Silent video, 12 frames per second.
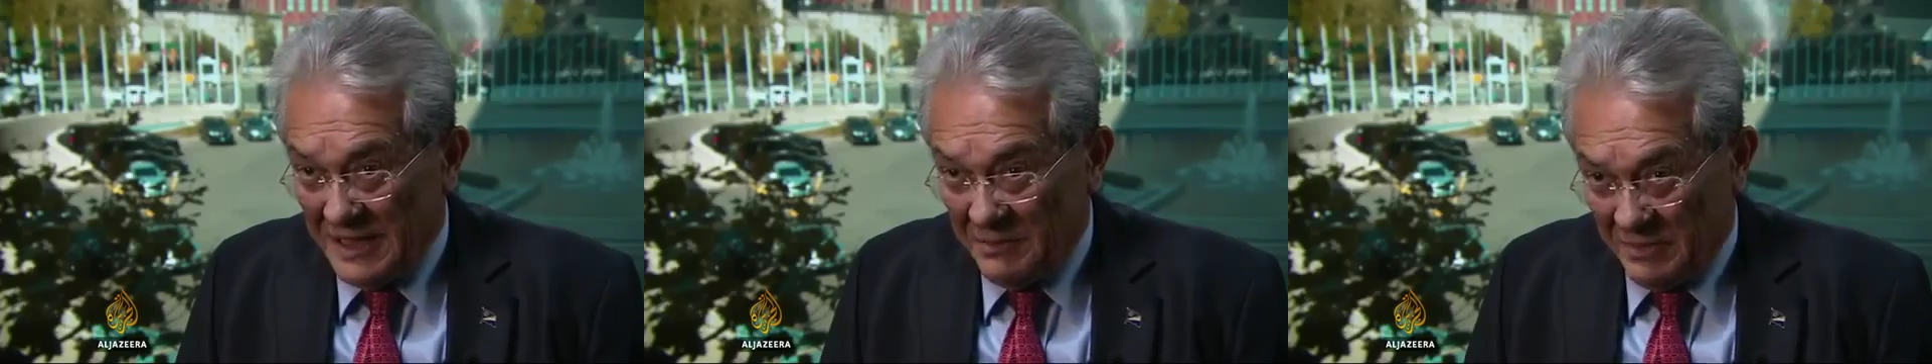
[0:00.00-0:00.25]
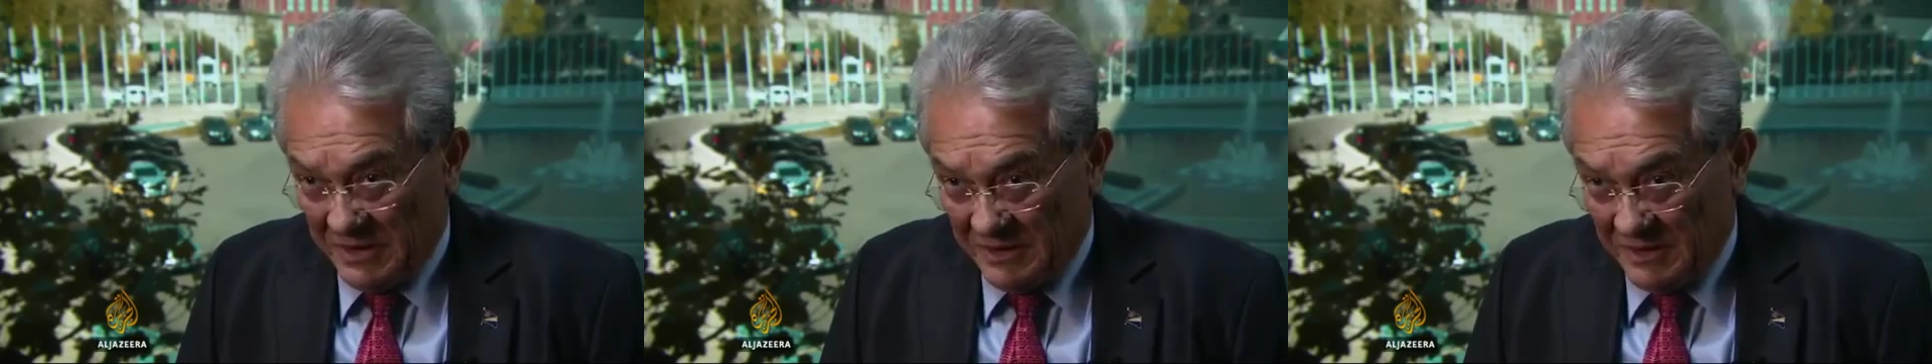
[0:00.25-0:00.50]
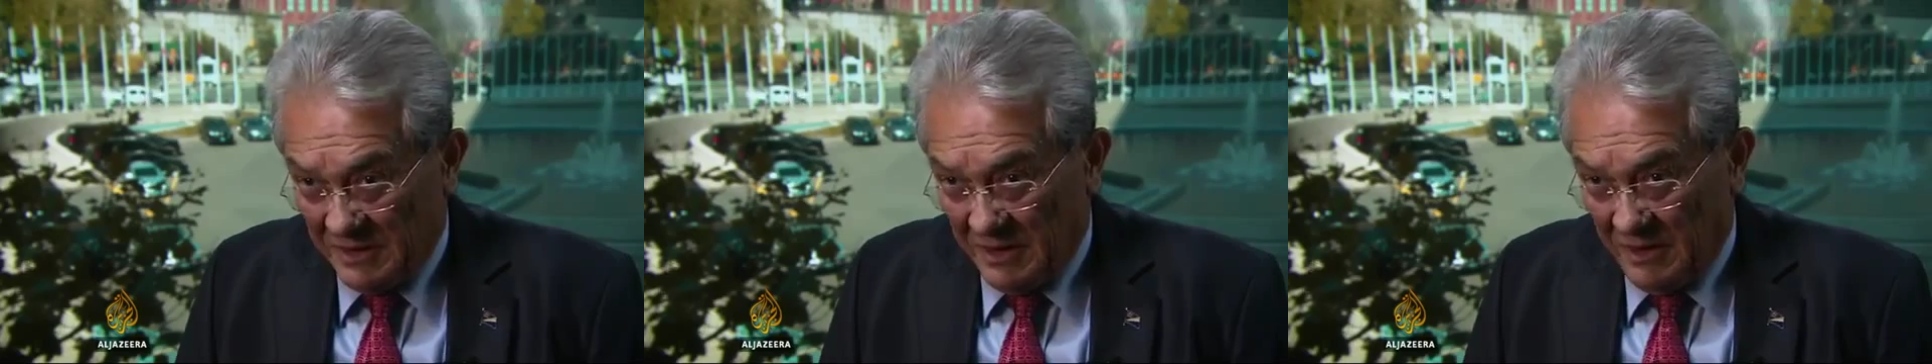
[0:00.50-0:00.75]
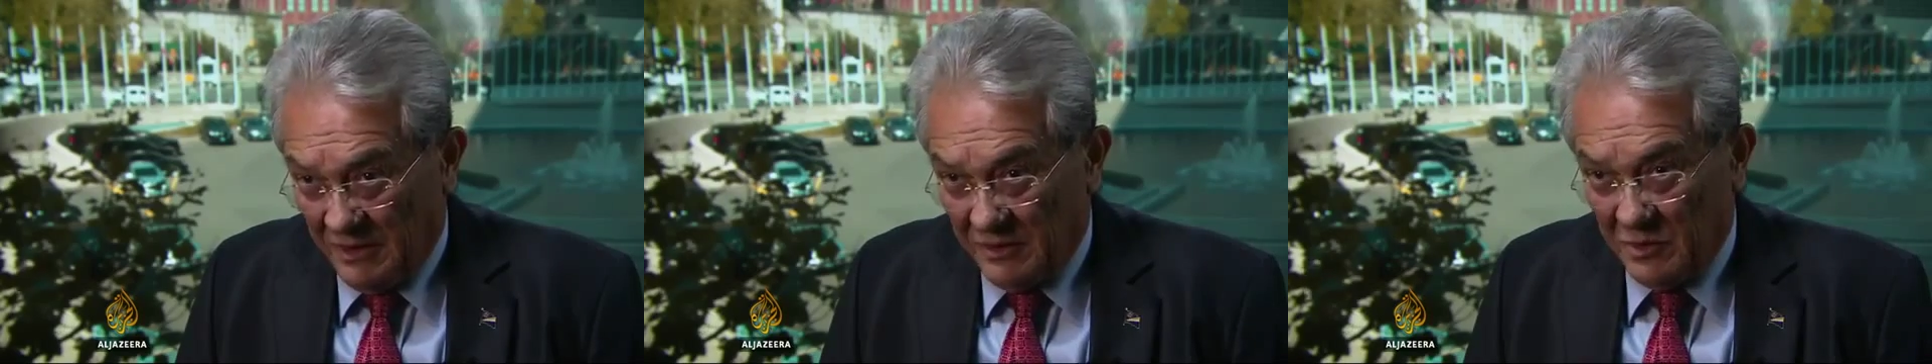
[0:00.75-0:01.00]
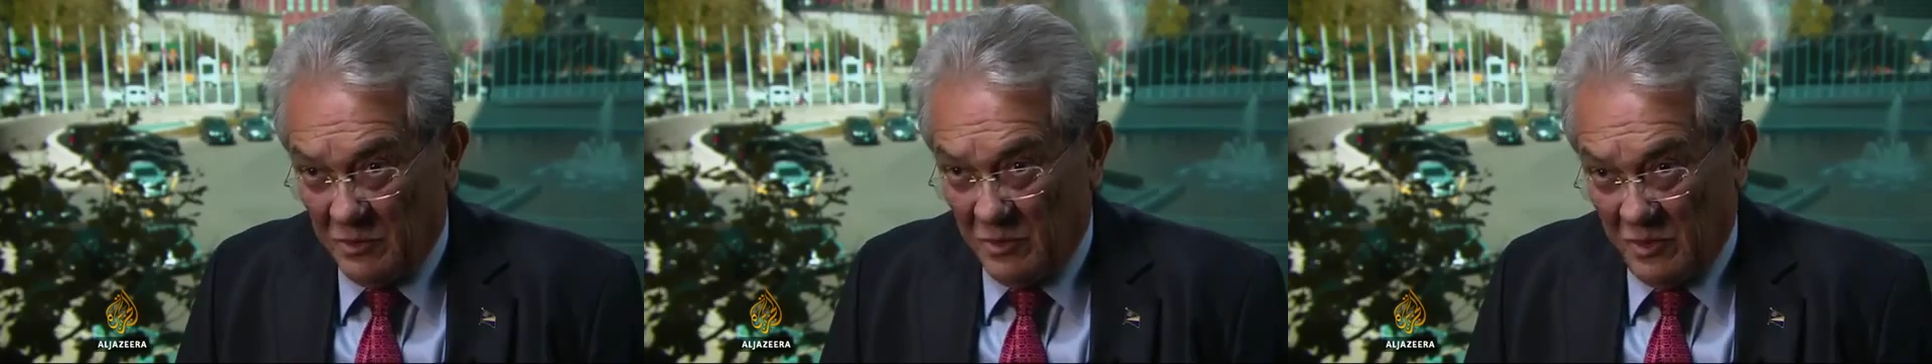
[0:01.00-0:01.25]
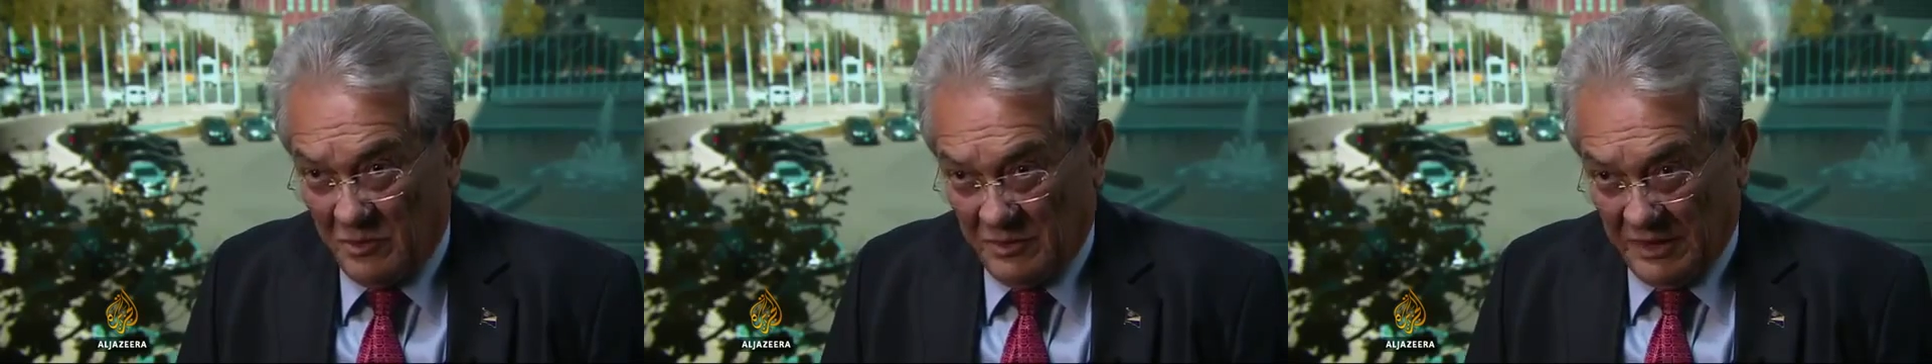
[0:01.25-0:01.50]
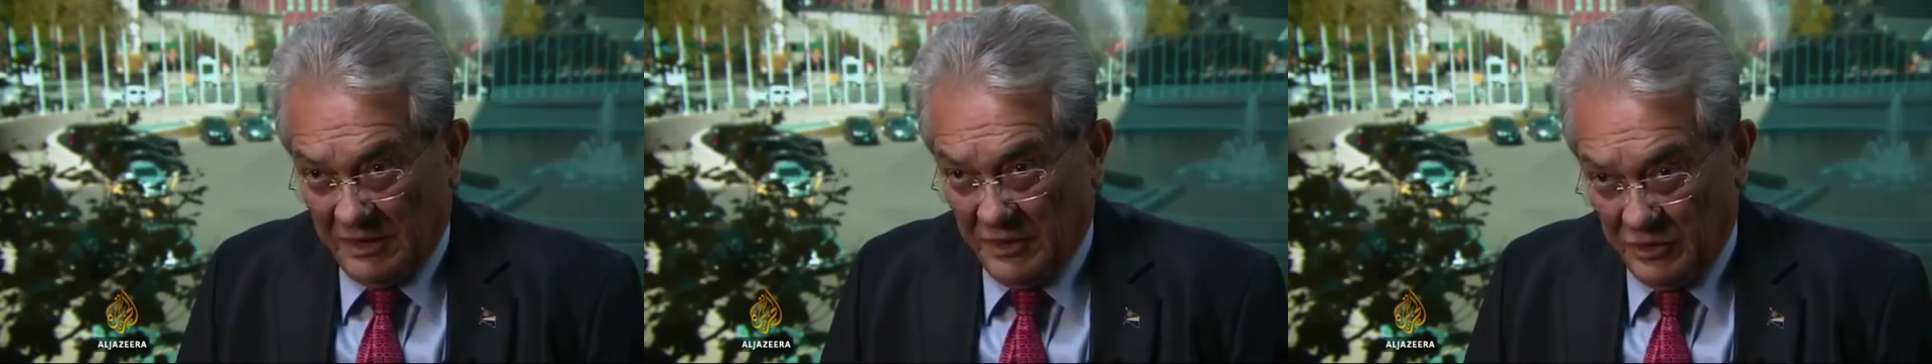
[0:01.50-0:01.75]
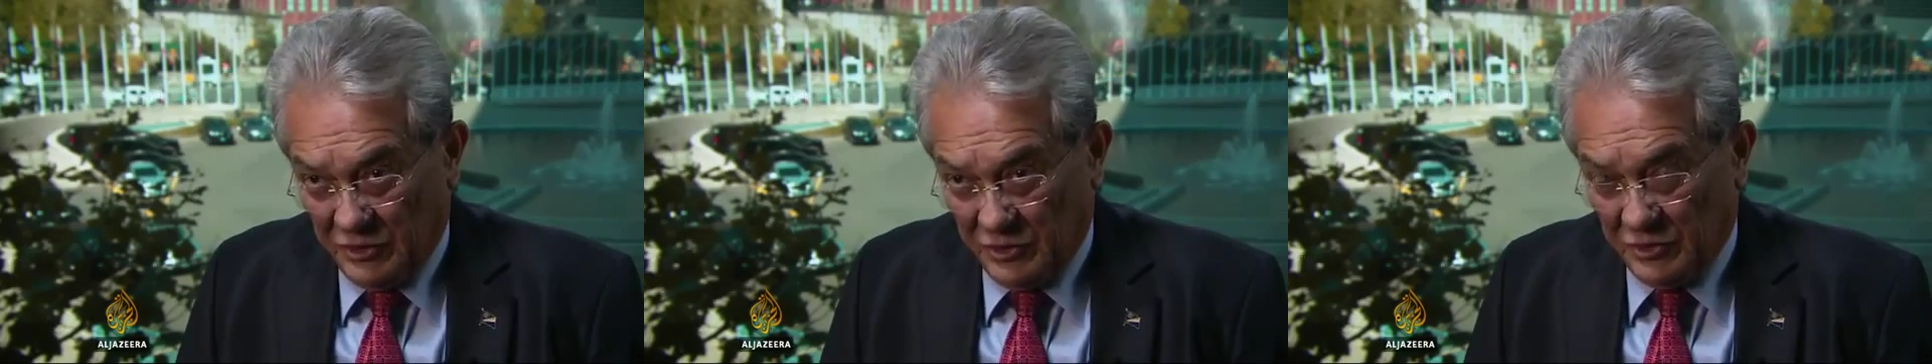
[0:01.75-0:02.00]
limit on the warming
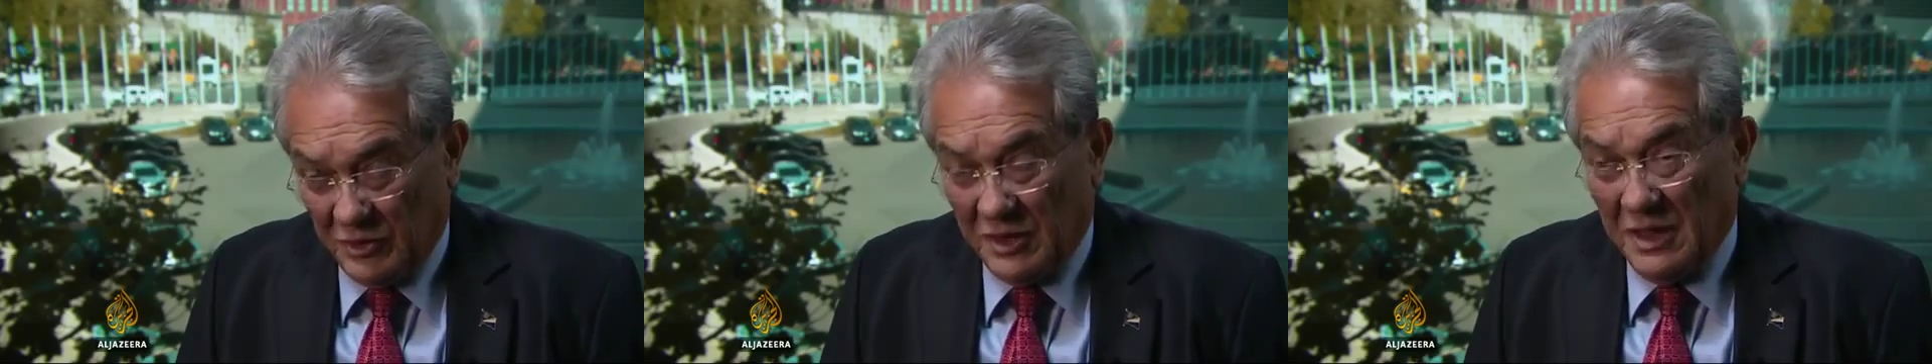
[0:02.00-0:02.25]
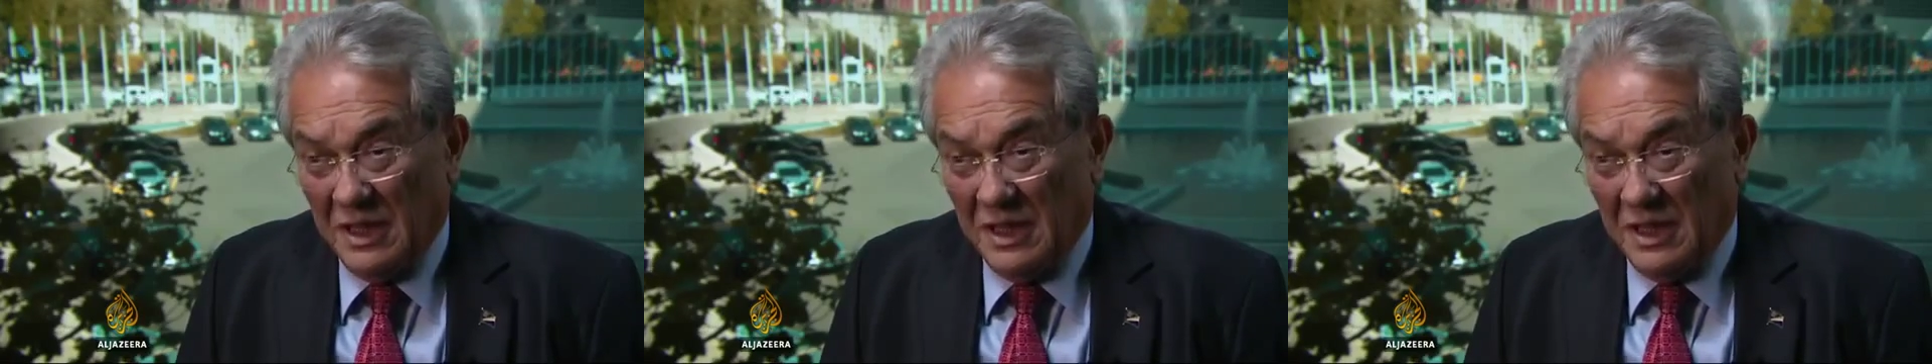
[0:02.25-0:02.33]
issue